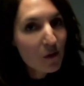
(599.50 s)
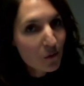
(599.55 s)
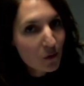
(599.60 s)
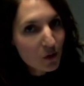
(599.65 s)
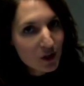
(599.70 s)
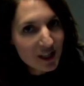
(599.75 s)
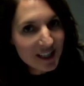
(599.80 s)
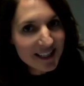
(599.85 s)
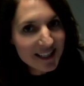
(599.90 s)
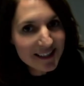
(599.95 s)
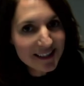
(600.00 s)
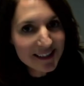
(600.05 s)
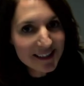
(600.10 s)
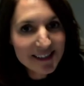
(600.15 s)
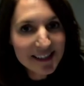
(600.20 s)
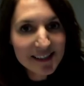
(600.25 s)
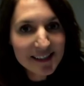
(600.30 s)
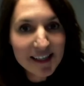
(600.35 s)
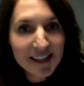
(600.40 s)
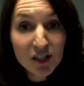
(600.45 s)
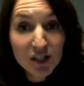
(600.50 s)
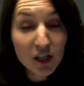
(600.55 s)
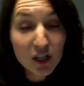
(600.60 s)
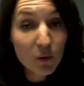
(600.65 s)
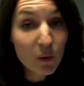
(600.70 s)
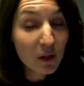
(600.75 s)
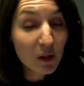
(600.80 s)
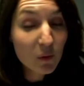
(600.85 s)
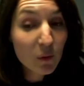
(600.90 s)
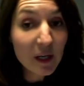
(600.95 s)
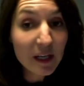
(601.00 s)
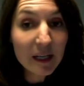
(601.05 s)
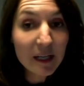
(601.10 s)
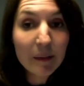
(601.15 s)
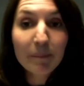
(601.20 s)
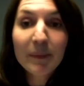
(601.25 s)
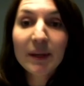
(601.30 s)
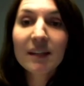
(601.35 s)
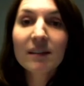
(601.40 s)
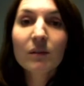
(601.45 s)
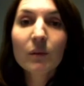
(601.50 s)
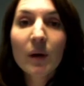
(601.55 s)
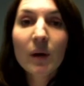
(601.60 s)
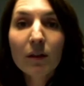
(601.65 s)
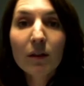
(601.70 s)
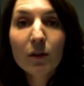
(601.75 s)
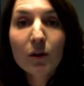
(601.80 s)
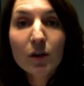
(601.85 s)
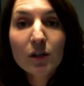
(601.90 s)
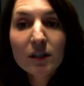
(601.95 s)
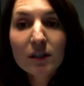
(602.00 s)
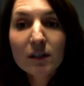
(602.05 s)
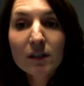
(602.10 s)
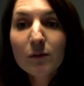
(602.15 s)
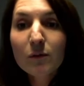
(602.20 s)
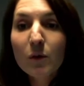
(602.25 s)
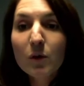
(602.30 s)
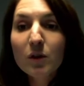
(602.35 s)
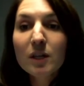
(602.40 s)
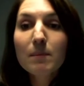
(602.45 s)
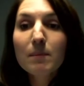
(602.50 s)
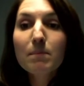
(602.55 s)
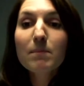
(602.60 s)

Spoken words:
4G latency is actually quite quick. It's around 30 to 40